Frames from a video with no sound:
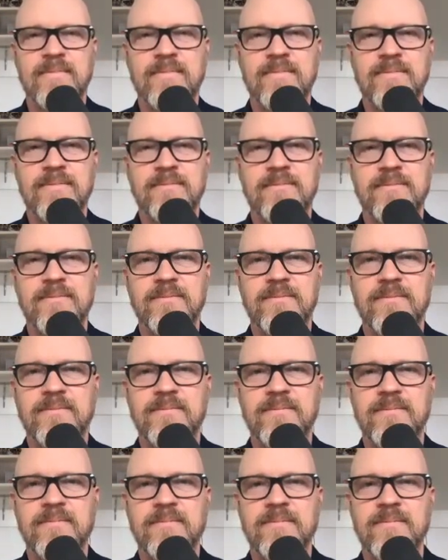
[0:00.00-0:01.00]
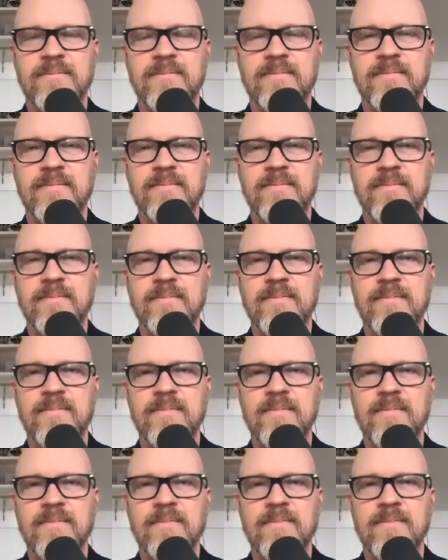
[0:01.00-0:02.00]

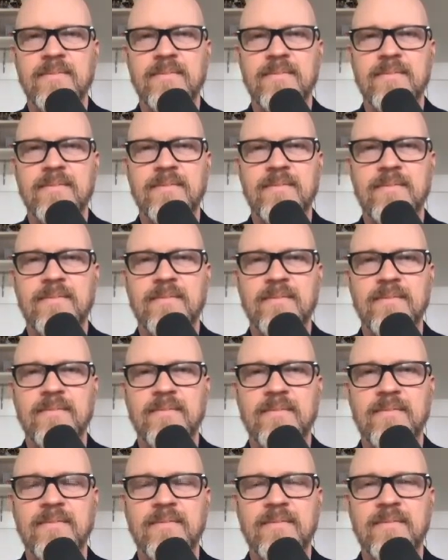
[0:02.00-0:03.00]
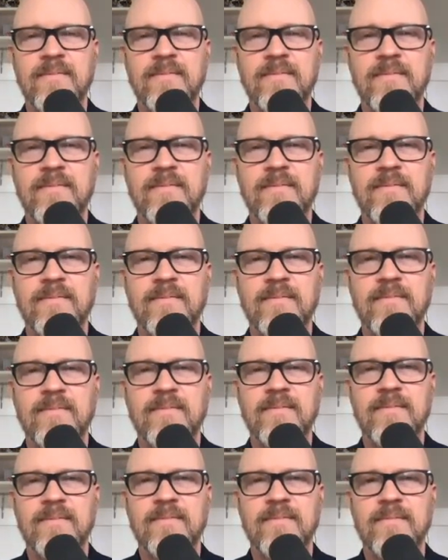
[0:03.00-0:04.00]

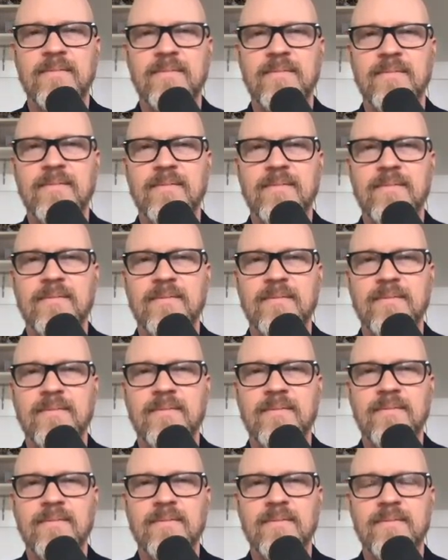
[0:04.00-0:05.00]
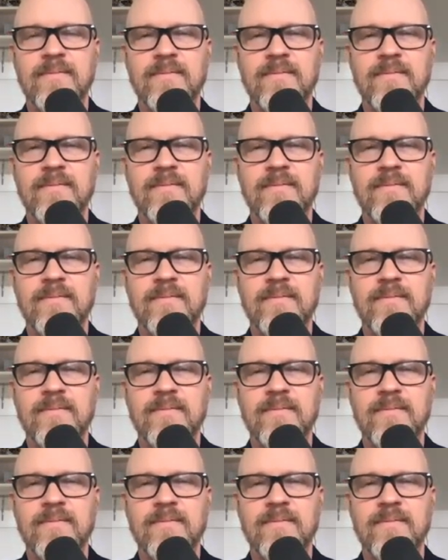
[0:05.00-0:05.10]
(silent)